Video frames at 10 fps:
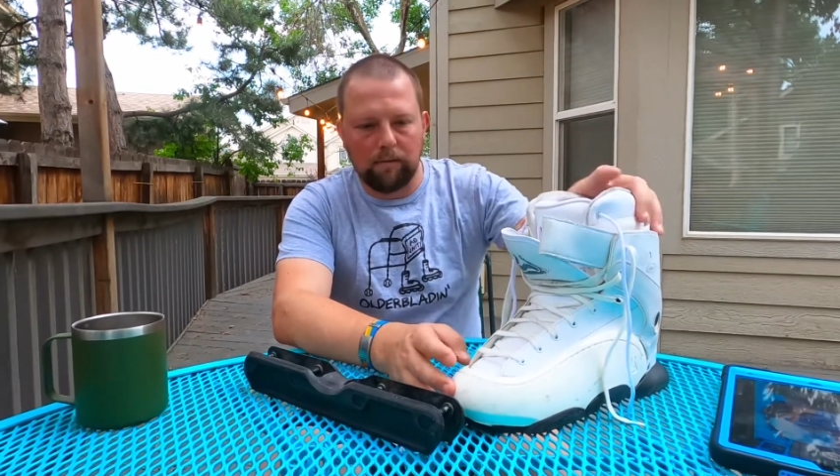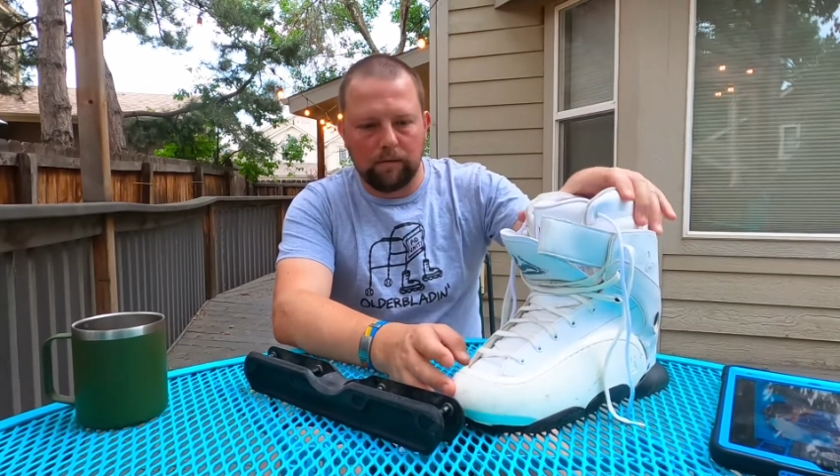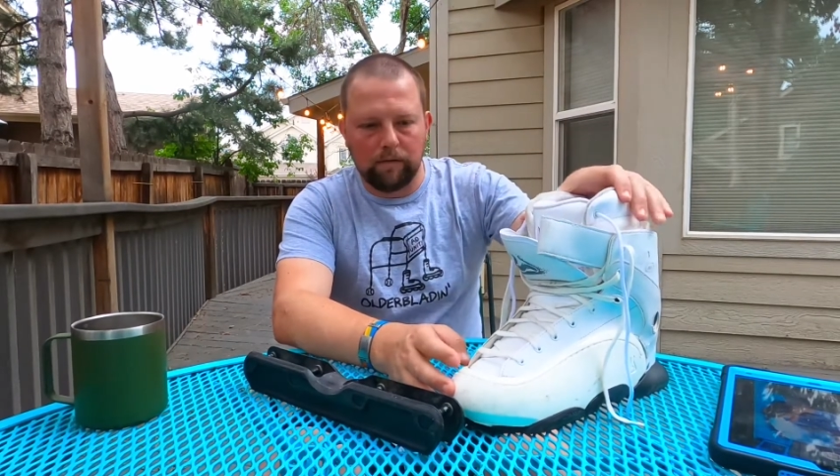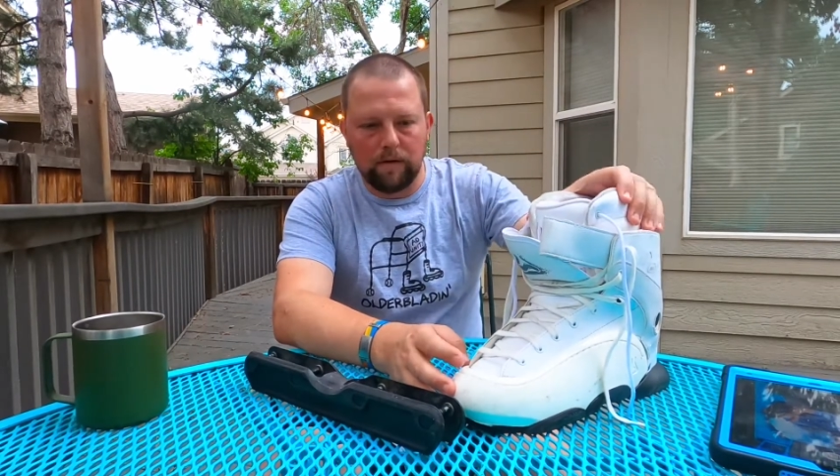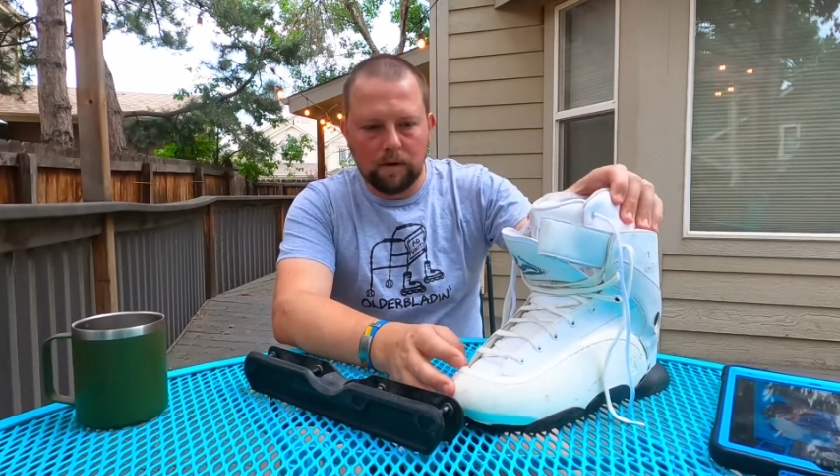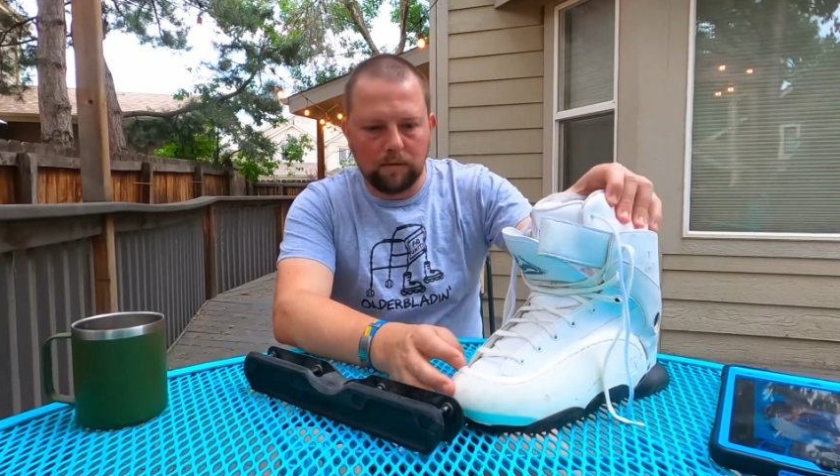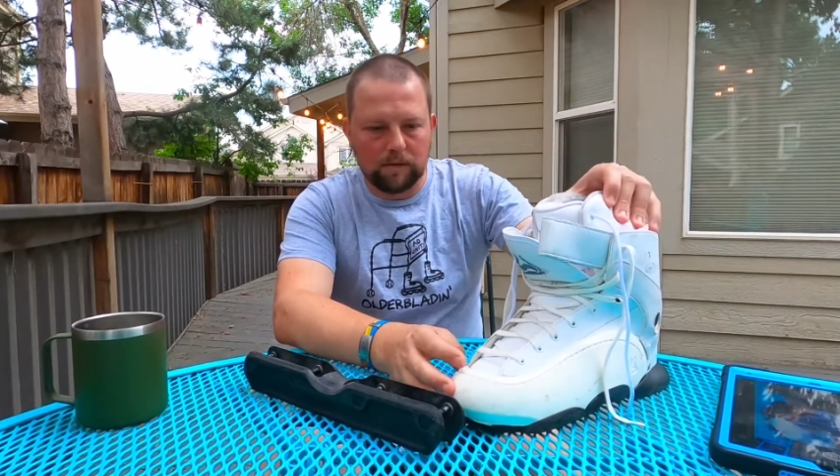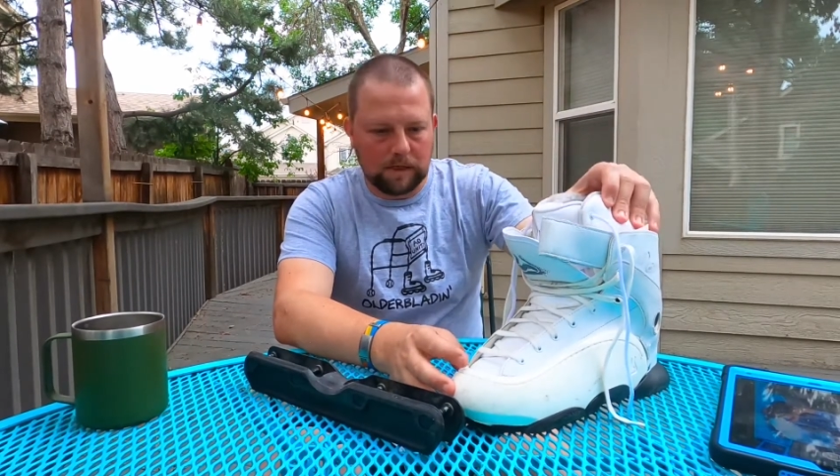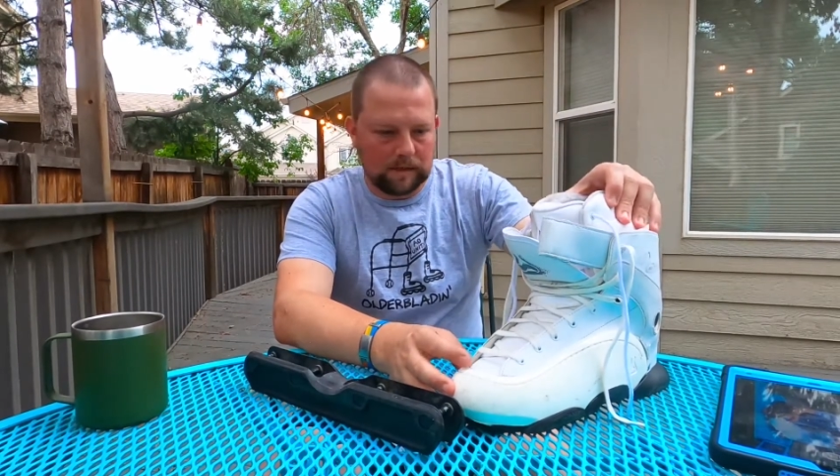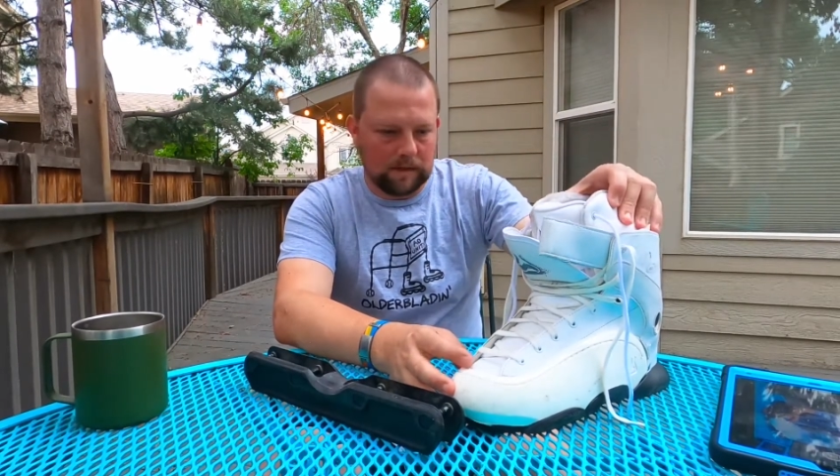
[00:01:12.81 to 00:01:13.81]

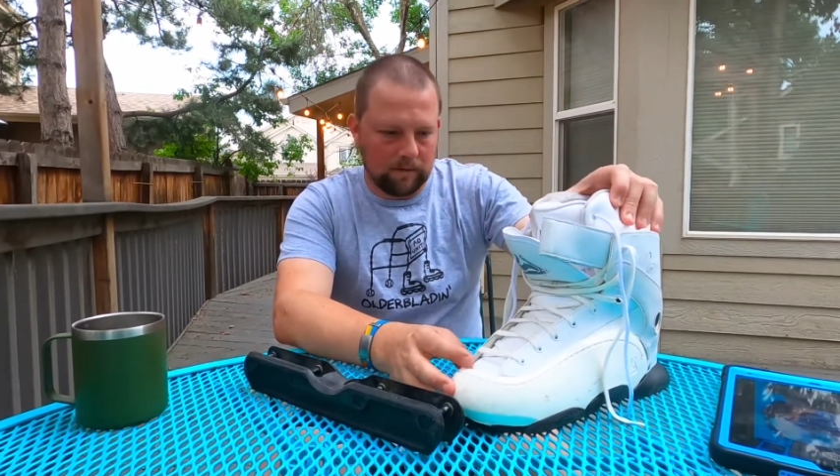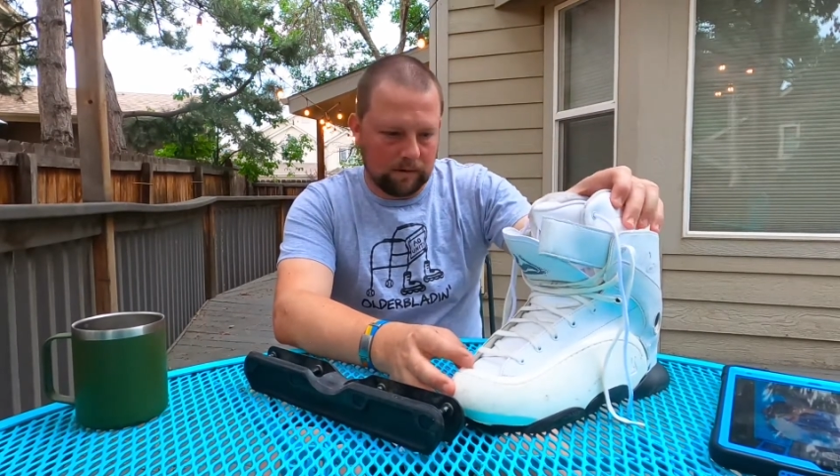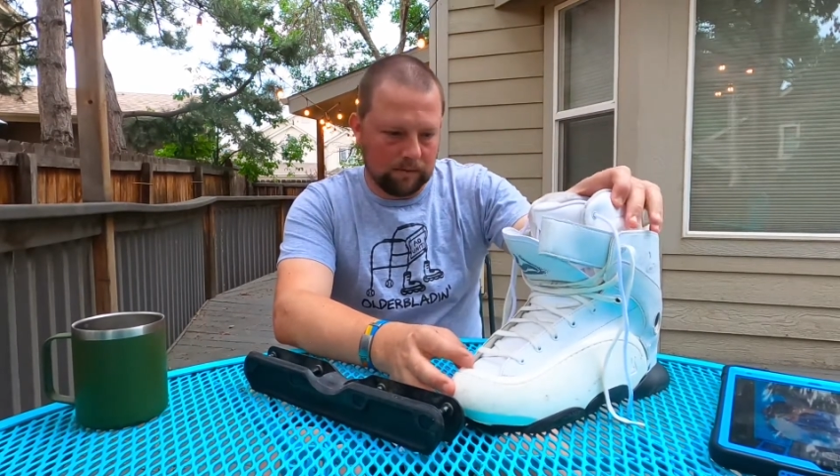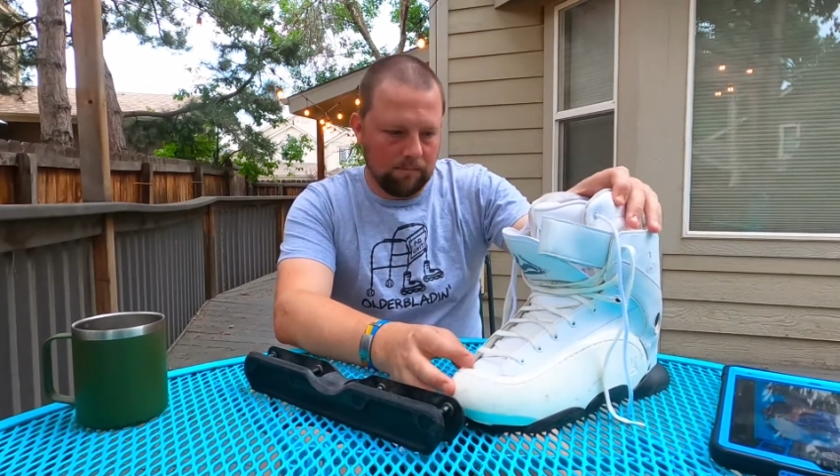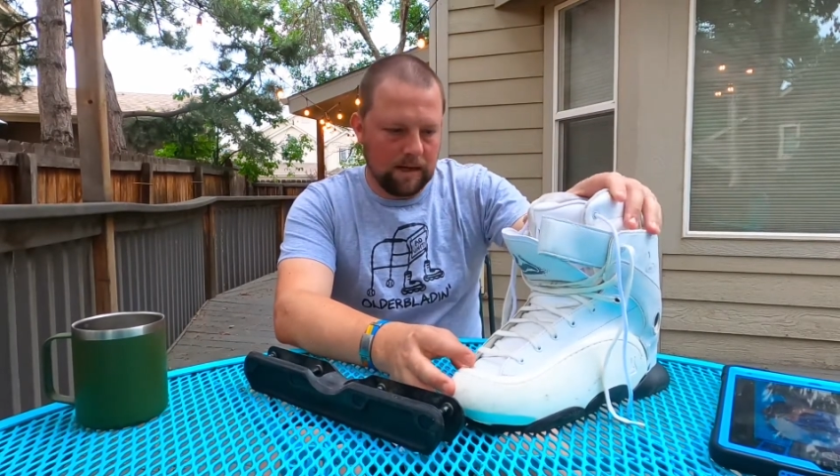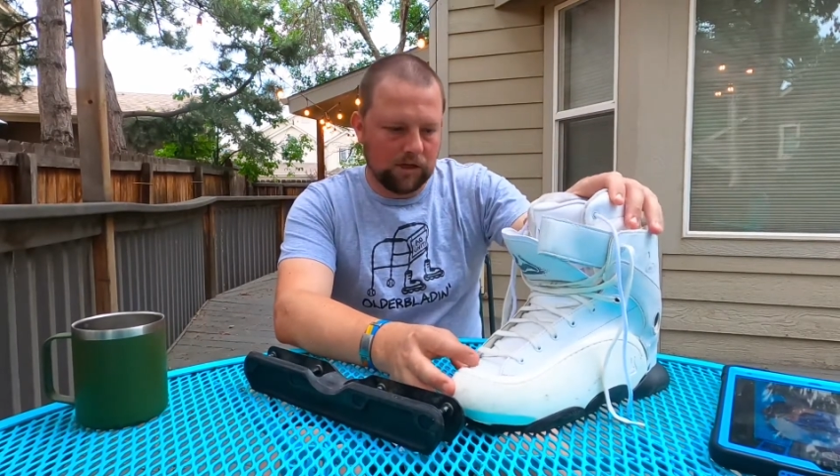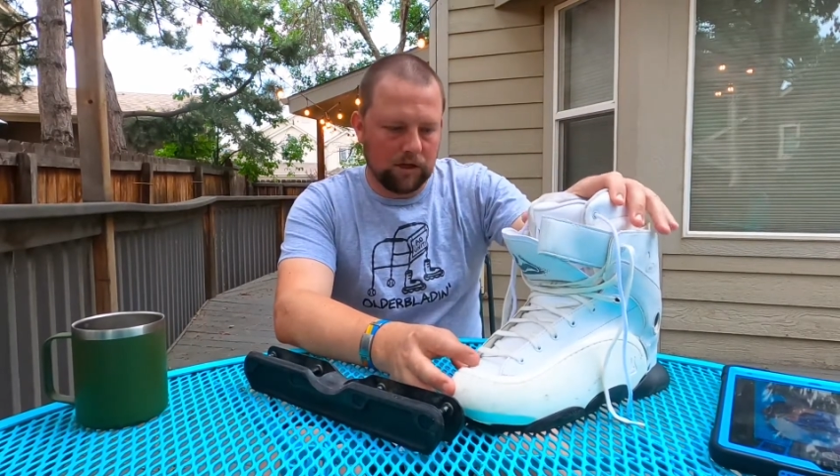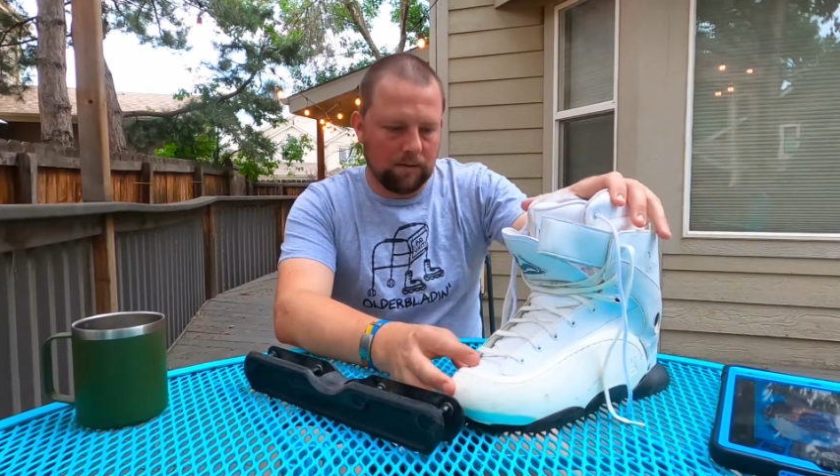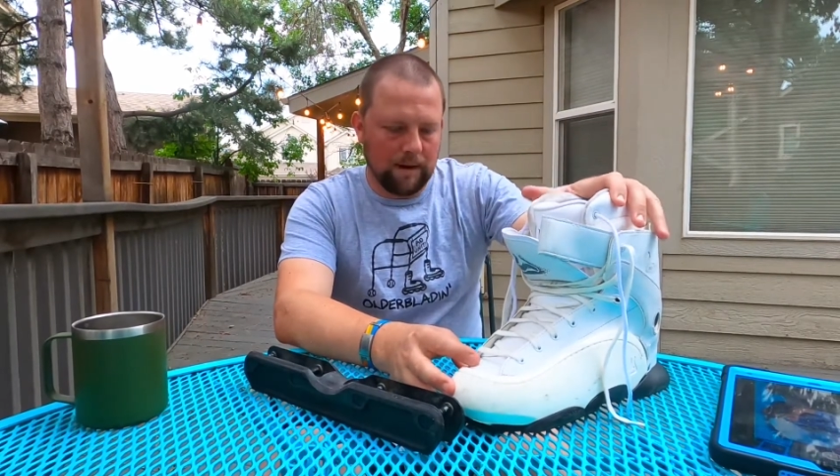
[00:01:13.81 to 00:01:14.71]
reviews is there was mention